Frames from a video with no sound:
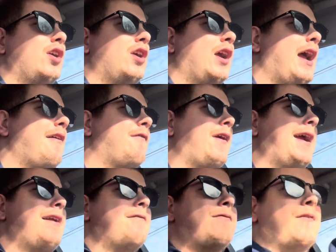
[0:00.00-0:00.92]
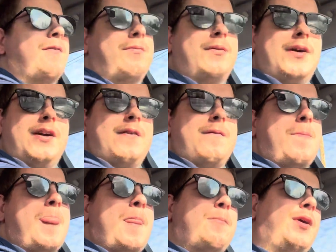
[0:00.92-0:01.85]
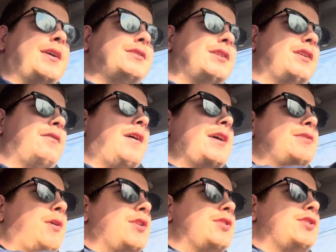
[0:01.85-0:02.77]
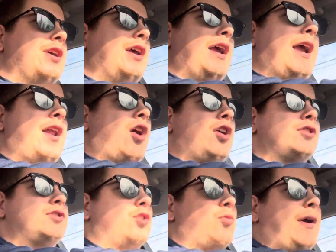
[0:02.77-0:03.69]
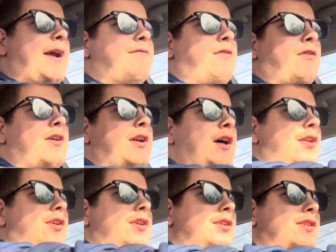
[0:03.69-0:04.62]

have ran for president or vice president and also ran for another